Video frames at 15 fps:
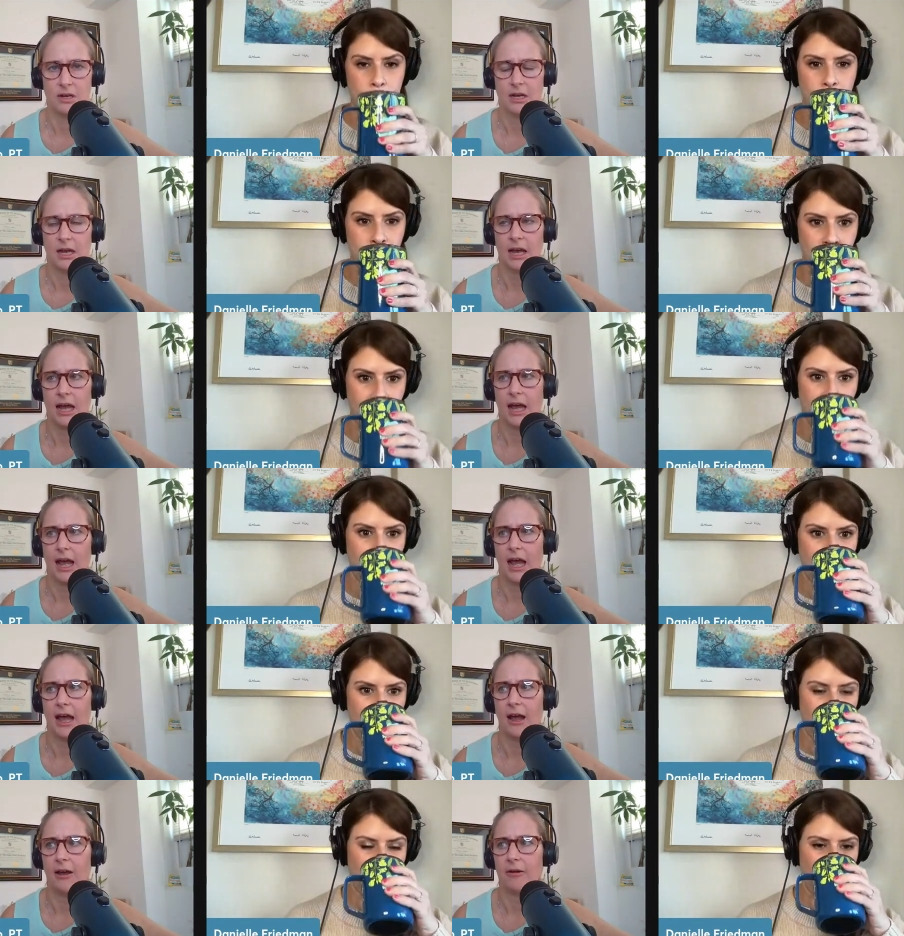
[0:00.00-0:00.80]

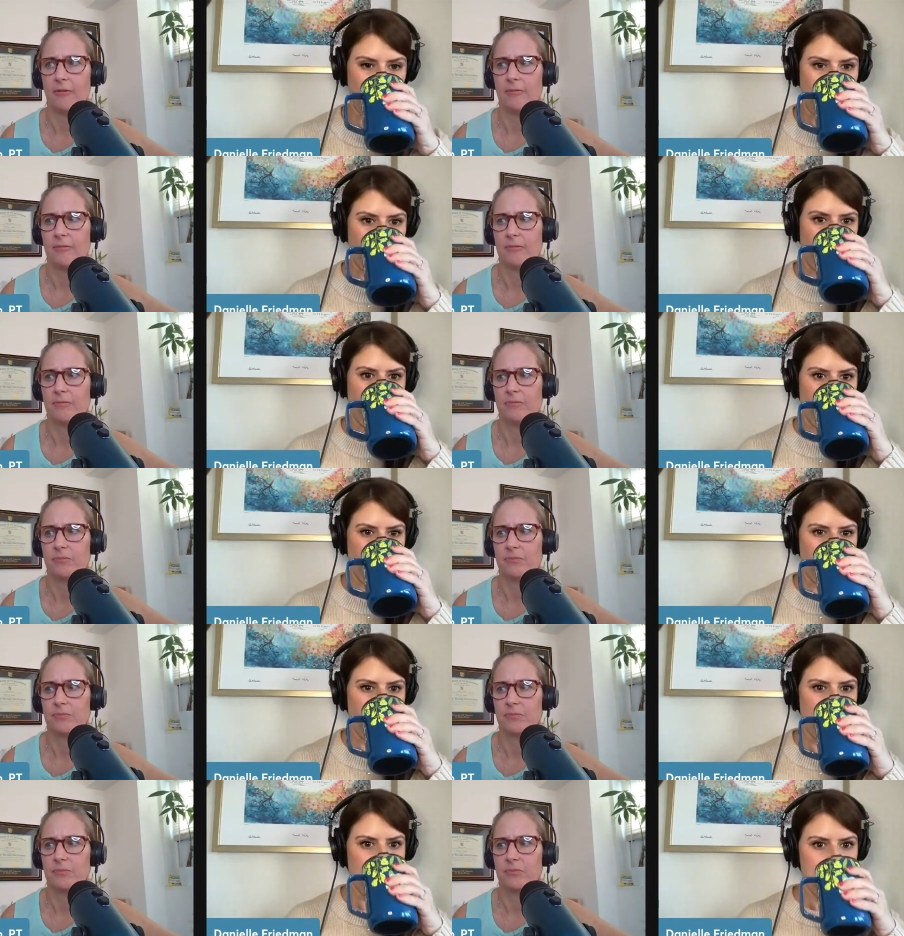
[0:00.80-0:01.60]
Speaker 1: Mm-hmm. Um,
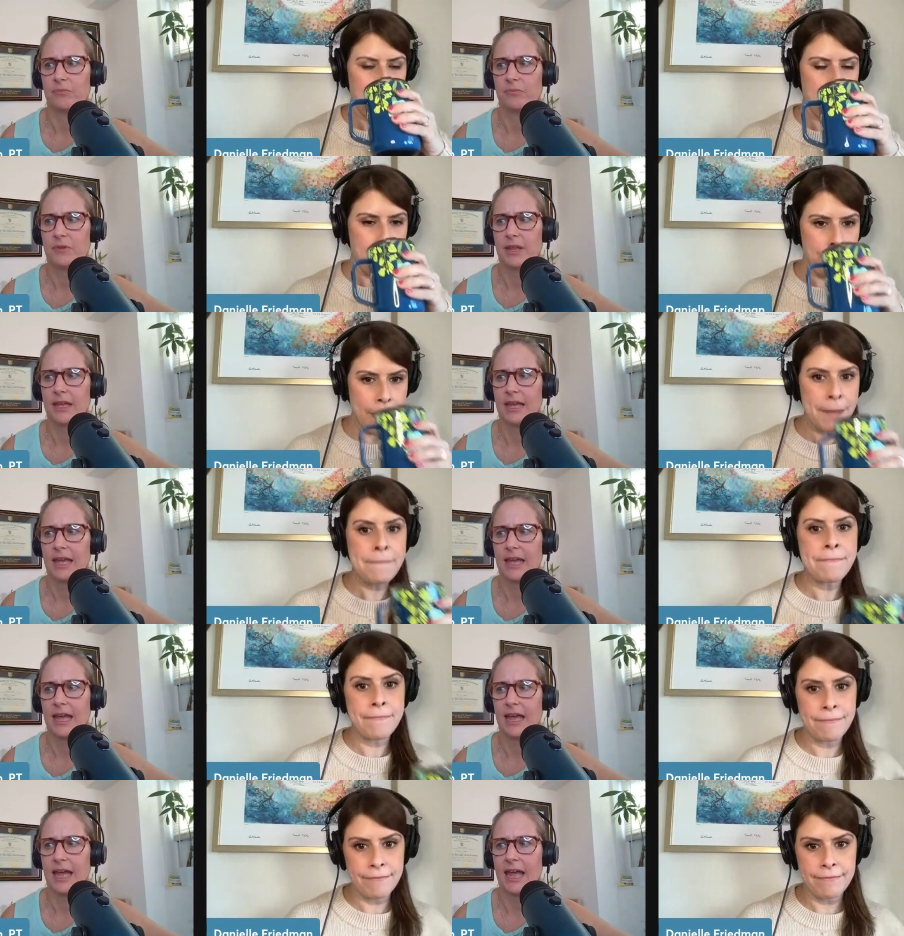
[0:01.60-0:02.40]

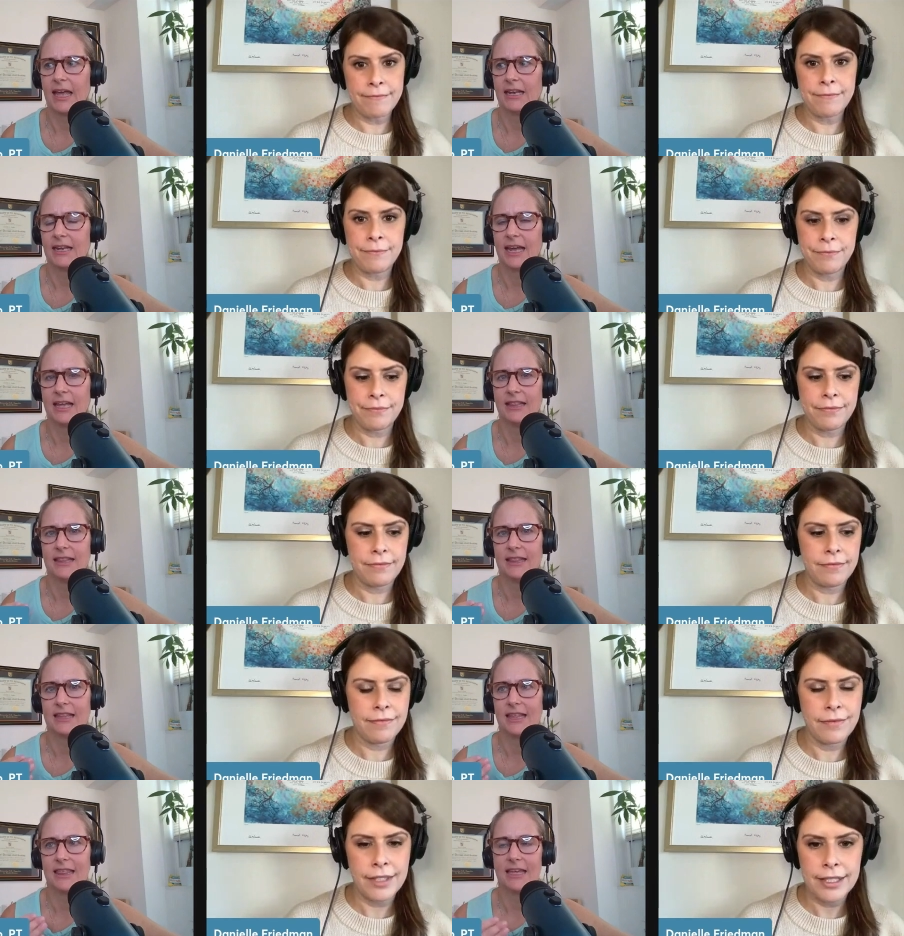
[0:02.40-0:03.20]
mm-hmm. And
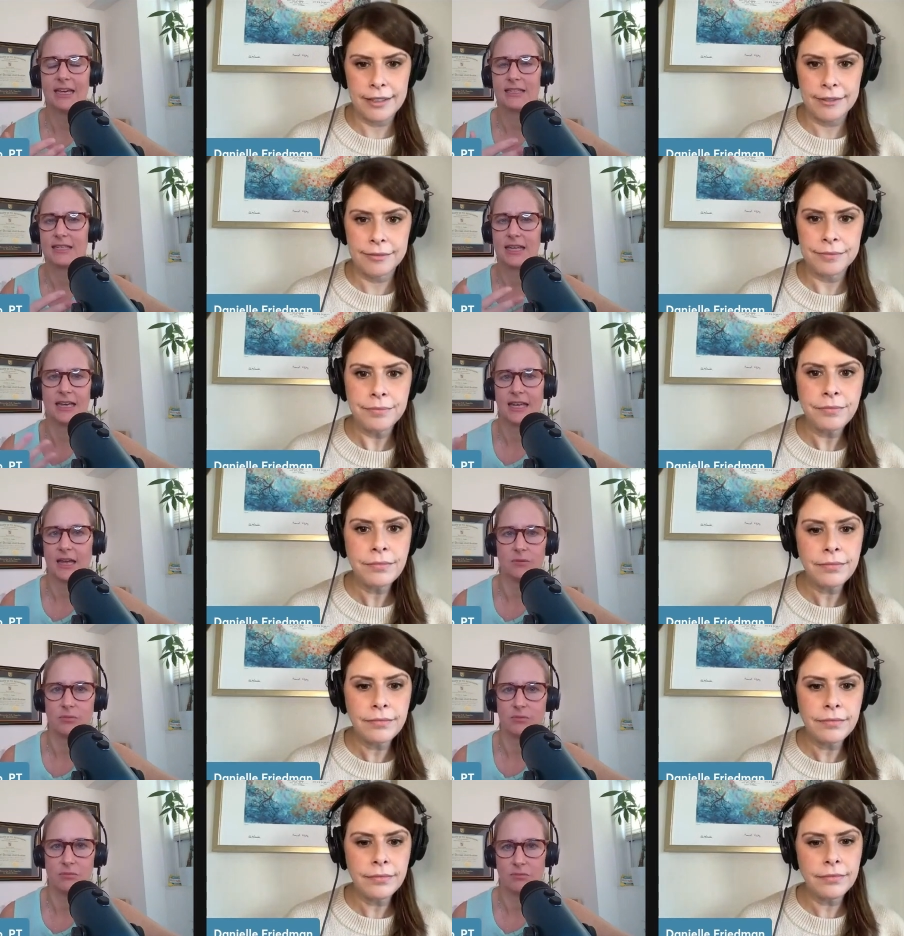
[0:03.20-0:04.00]
and the thing is,
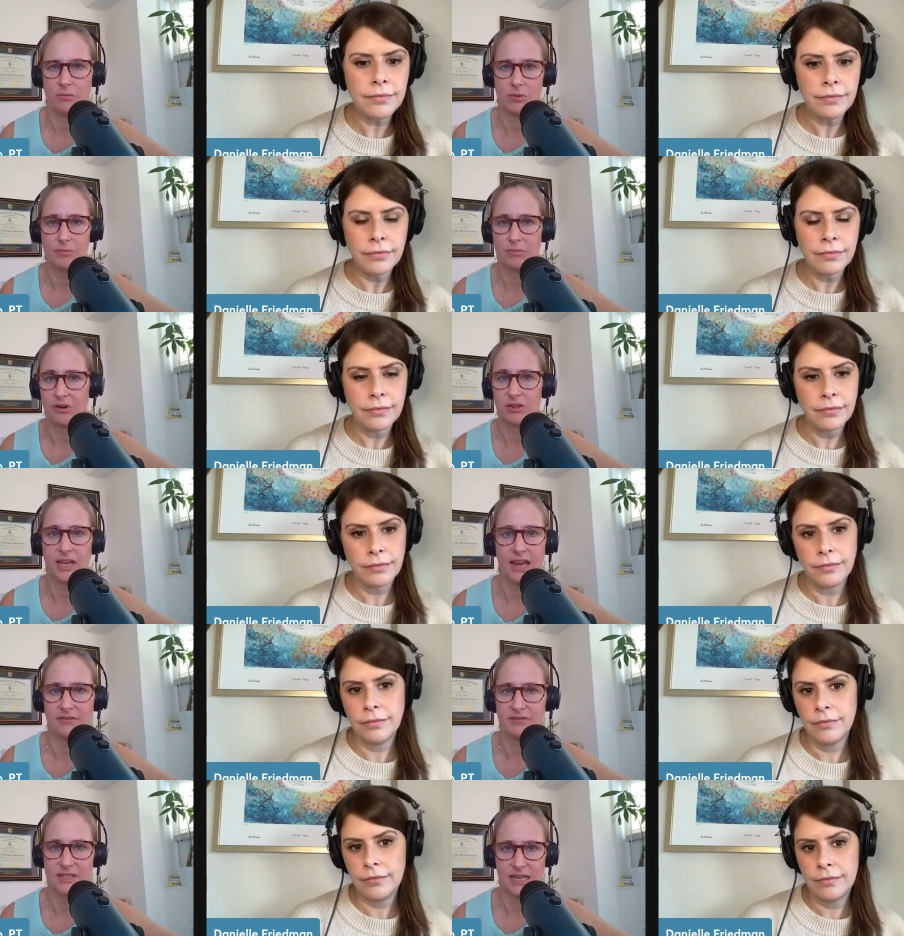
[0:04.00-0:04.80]
again, we
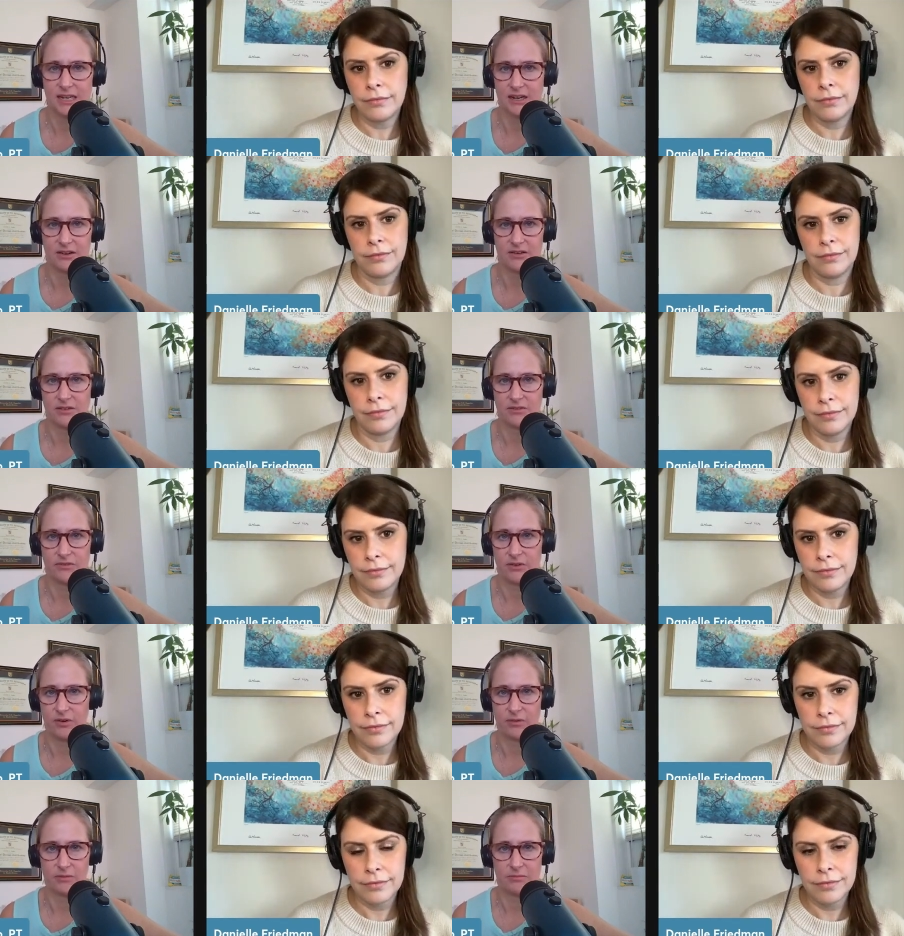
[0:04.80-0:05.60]
barely have data
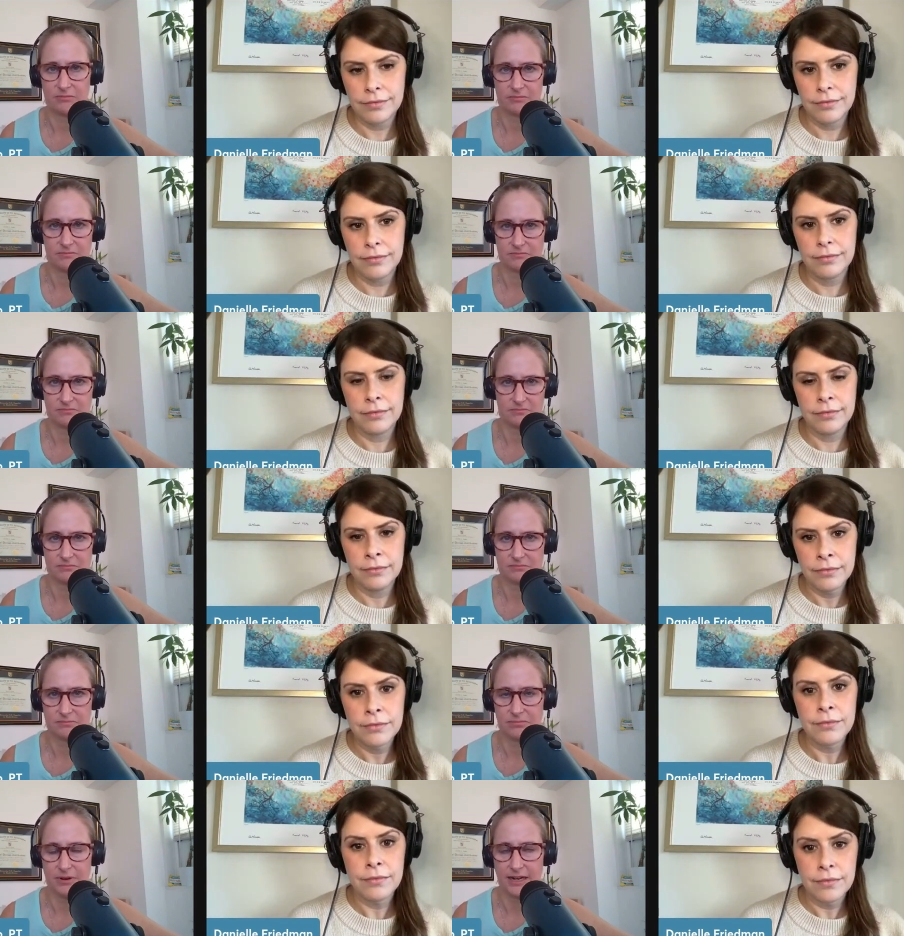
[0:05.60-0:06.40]
for
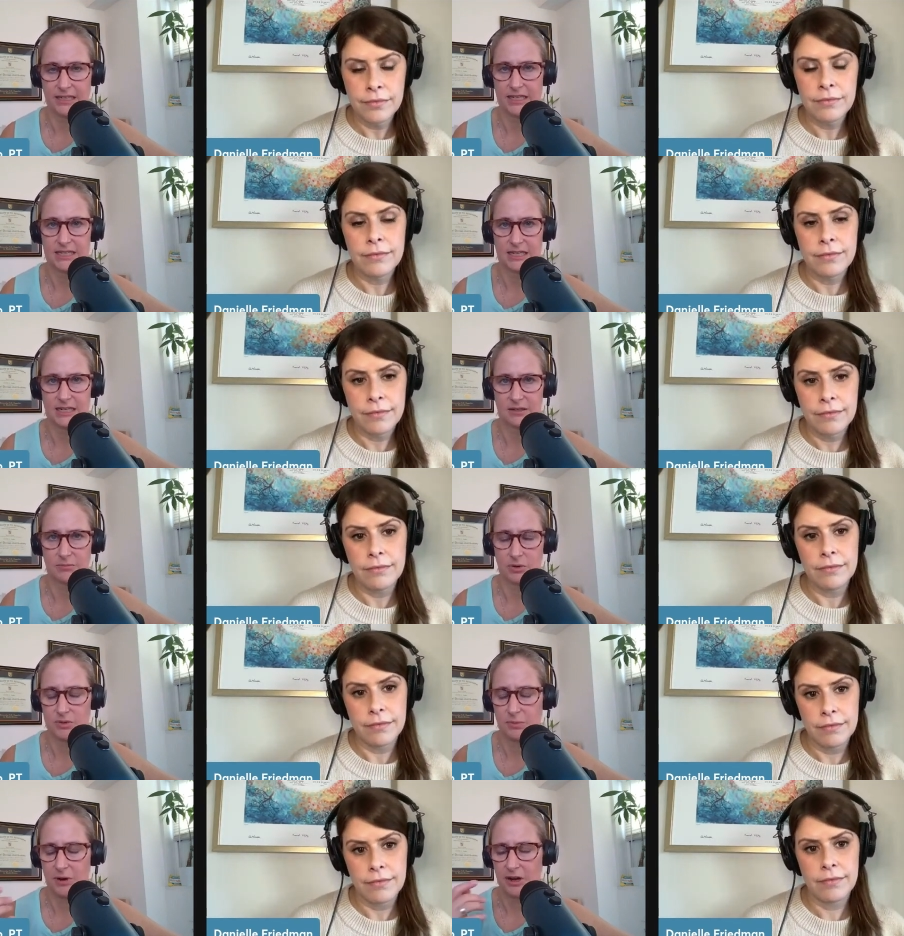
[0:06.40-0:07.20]
pregnancy
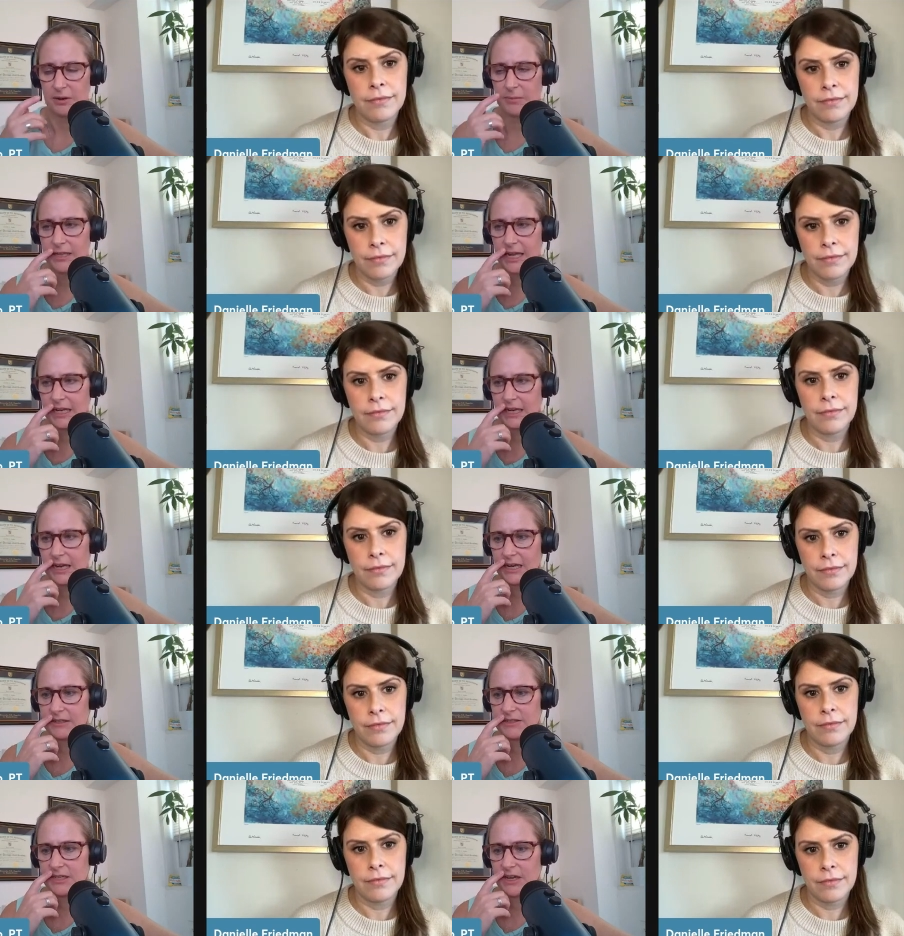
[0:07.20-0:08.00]
and postpartum and that
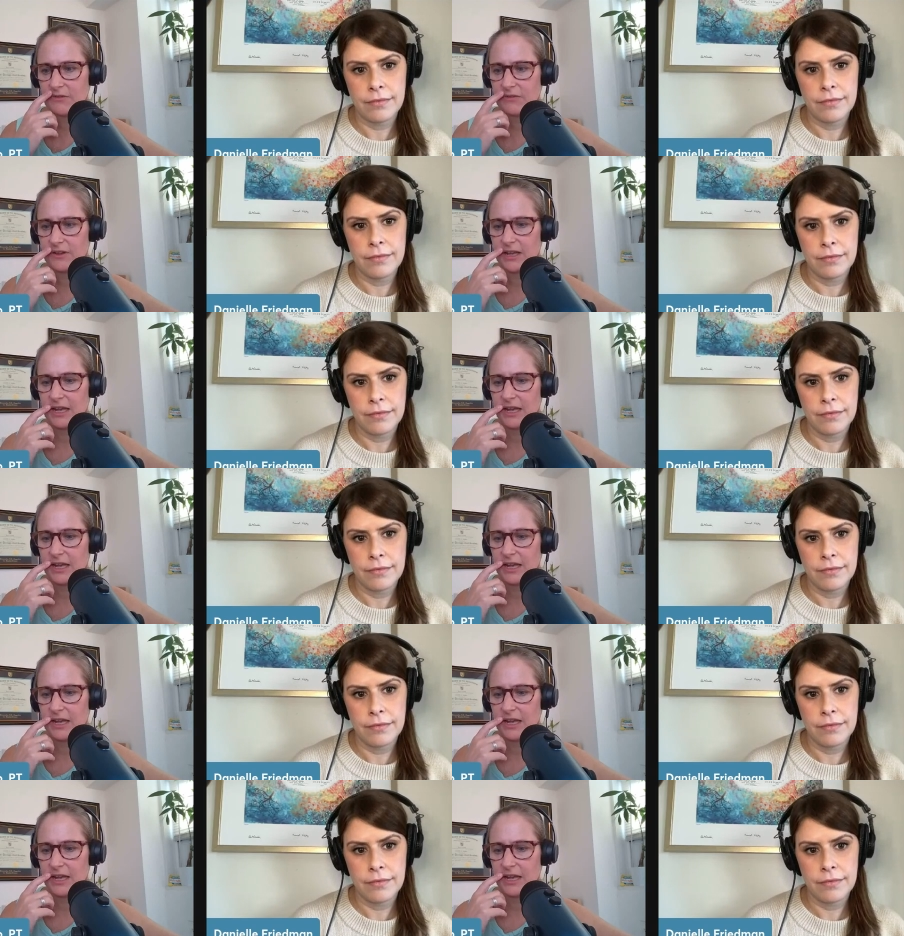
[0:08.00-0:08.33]
kind of stuff.